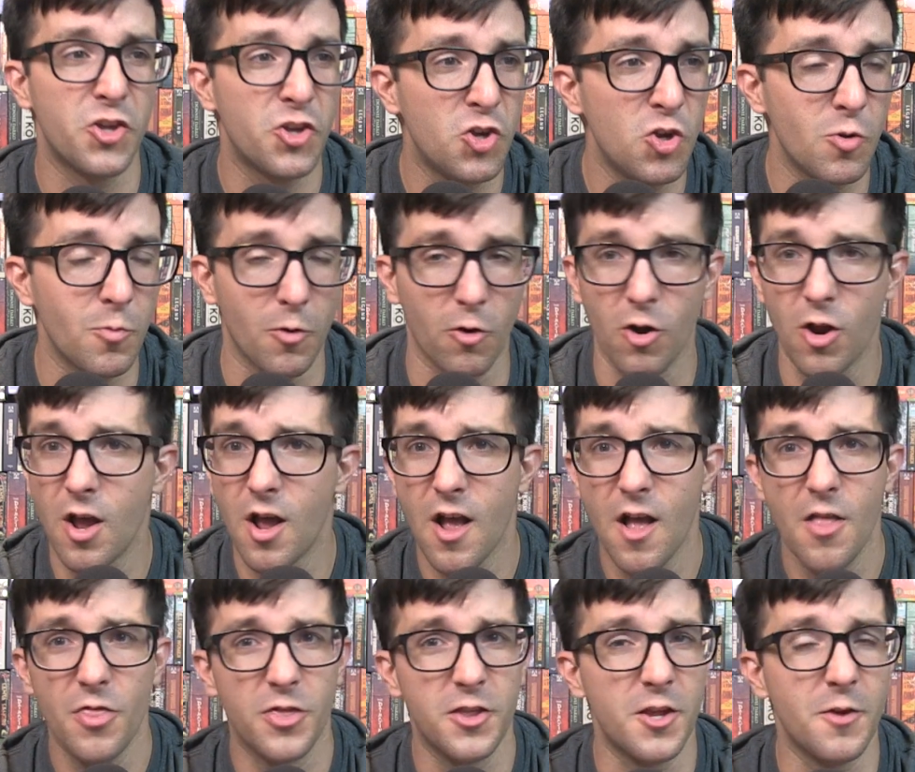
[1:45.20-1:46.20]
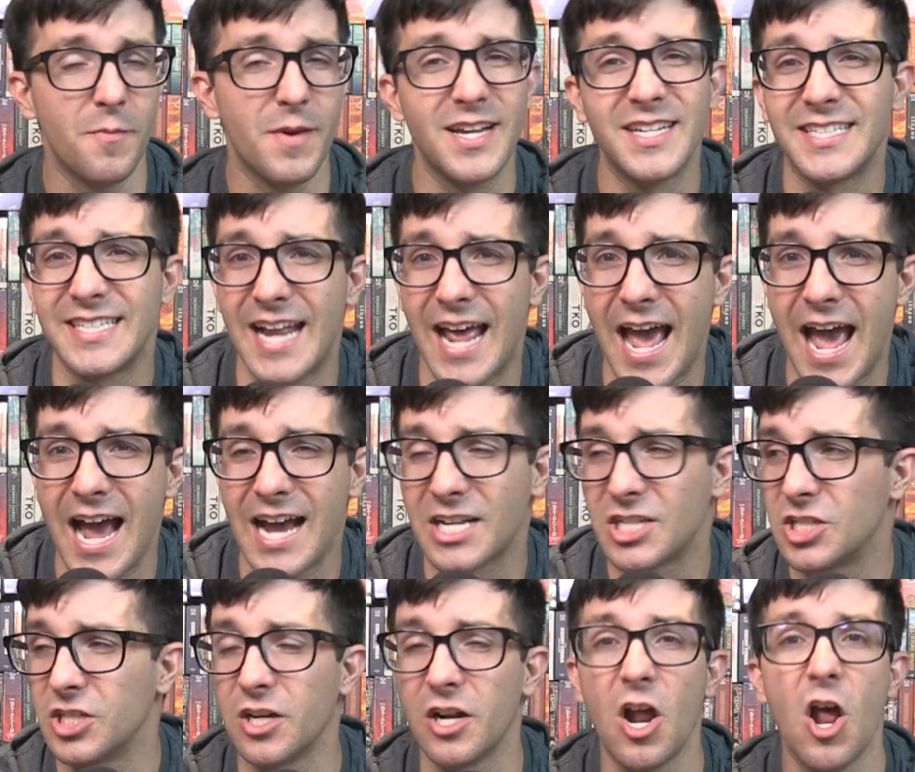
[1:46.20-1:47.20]
humor, the amazing
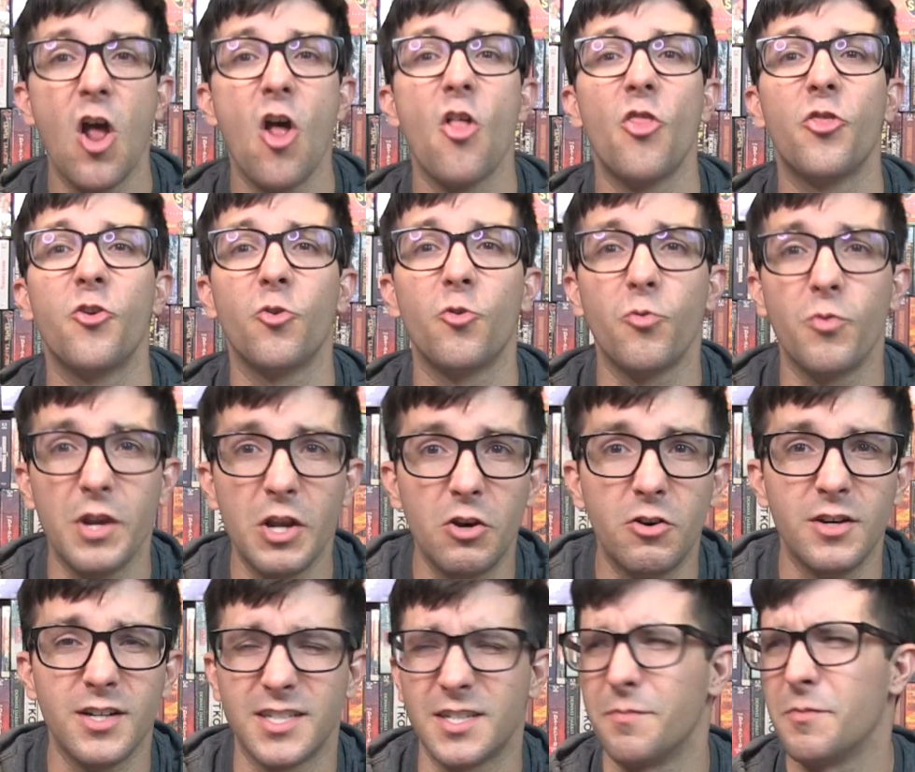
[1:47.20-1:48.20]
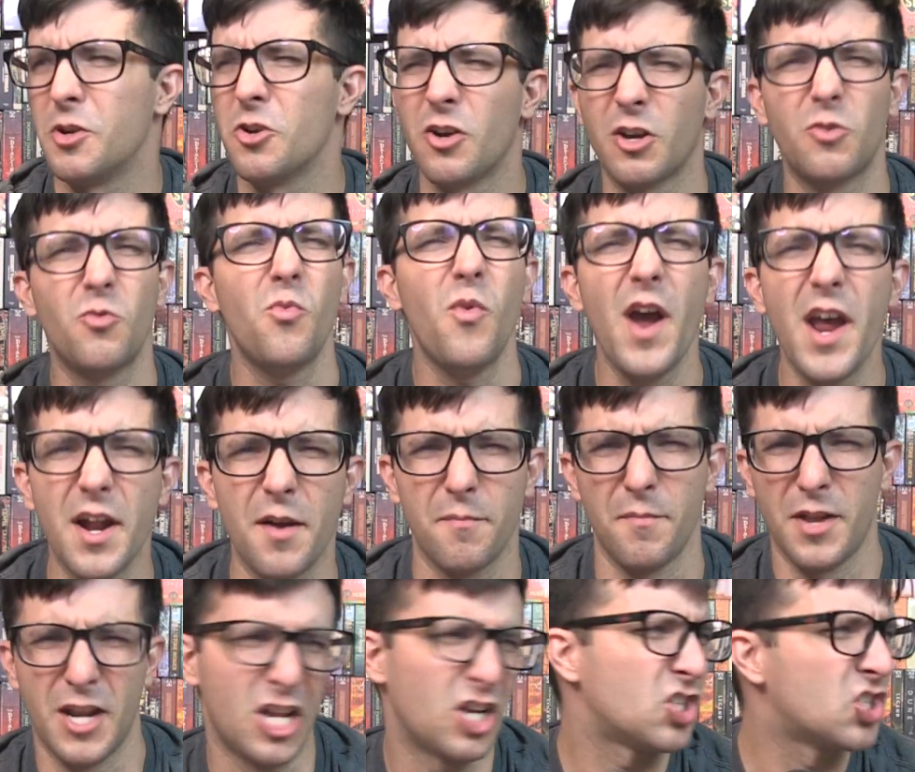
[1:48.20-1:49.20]
action, the realism. And you're like, wait a
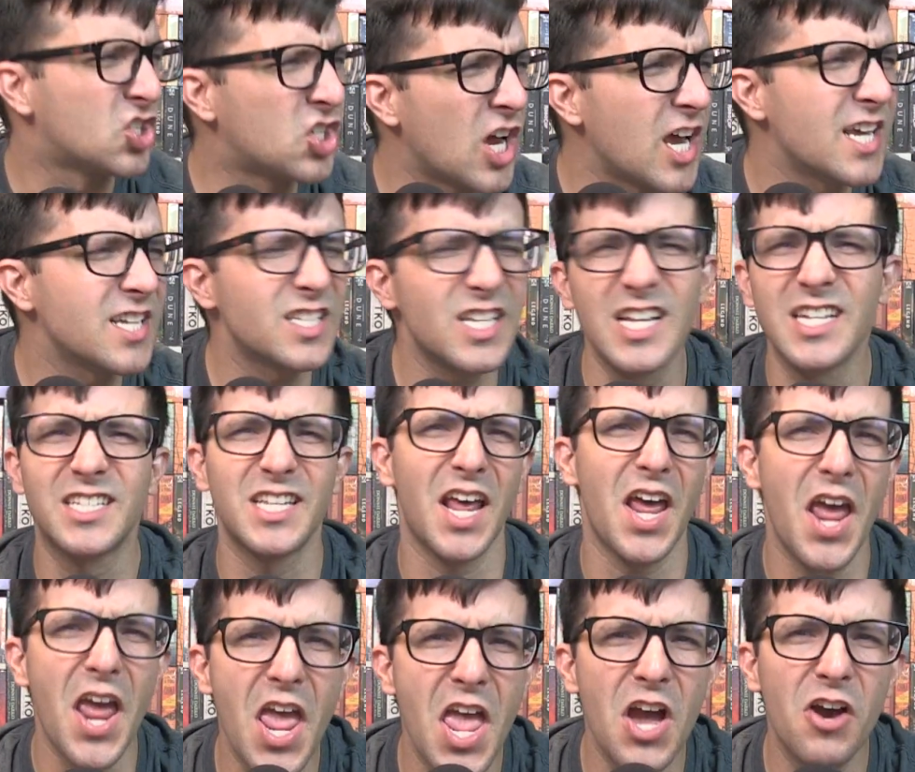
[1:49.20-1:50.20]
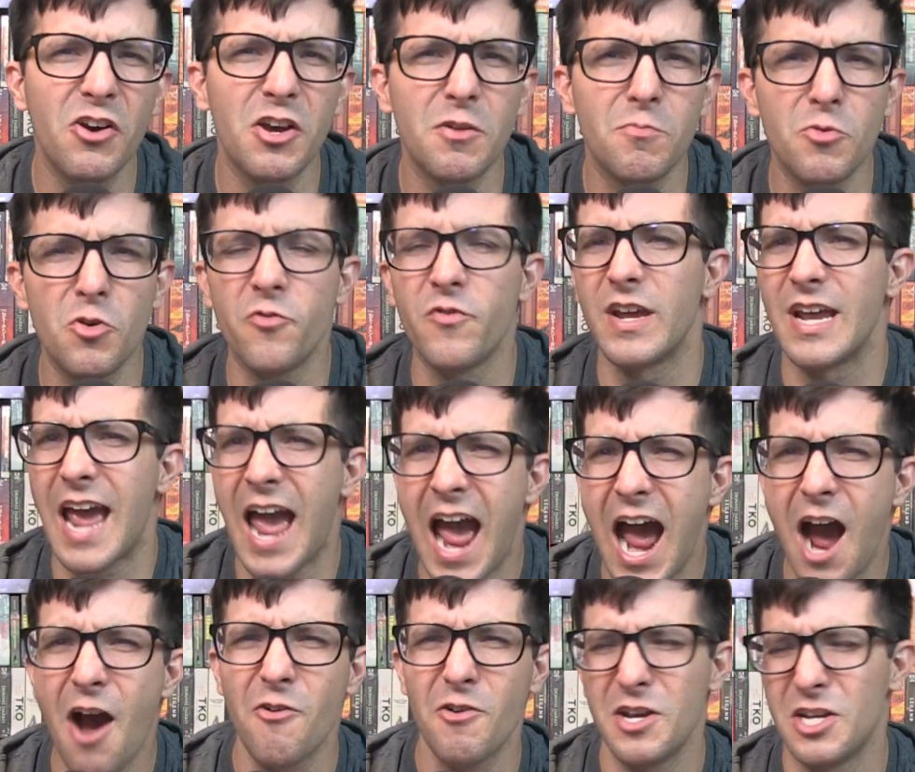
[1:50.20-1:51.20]
minute, Chase, it's an alien movie.
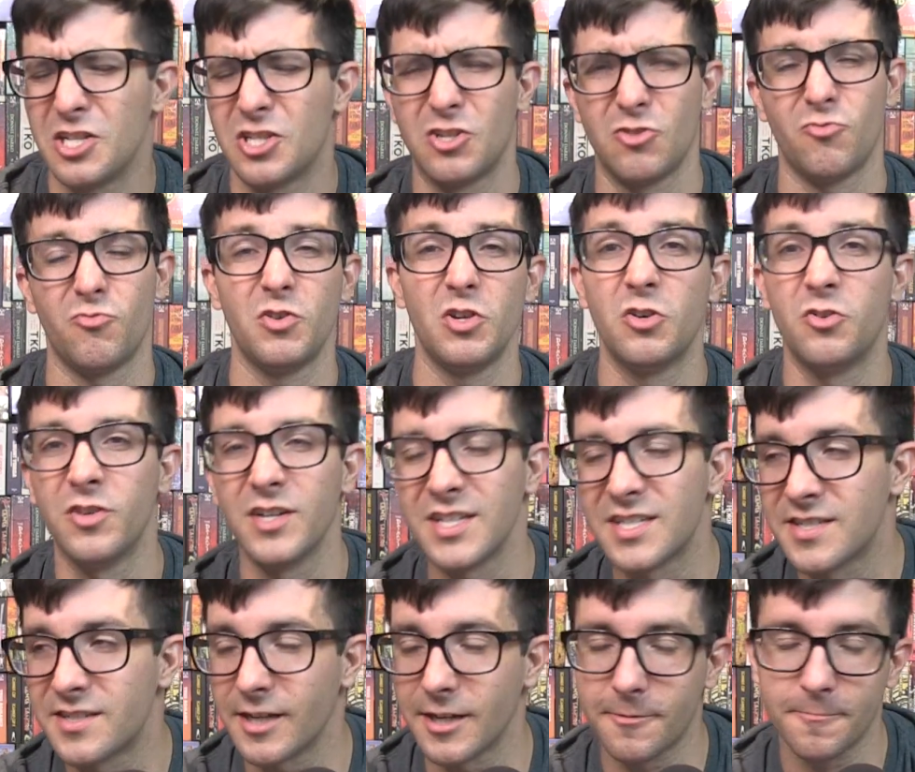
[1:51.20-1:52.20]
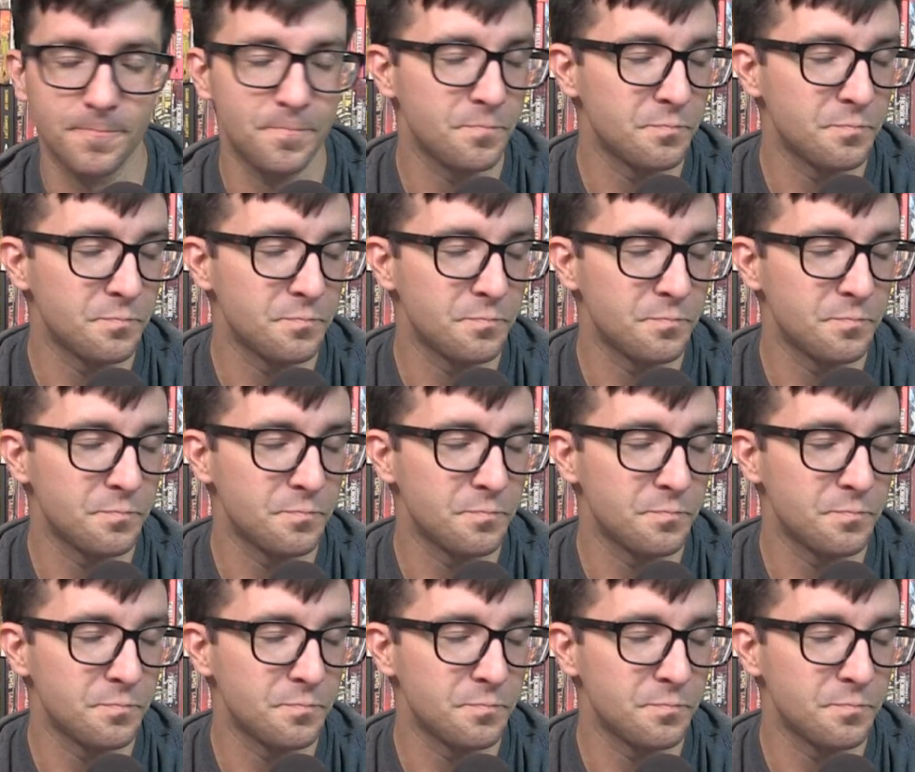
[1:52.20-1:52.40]
How is it realistic?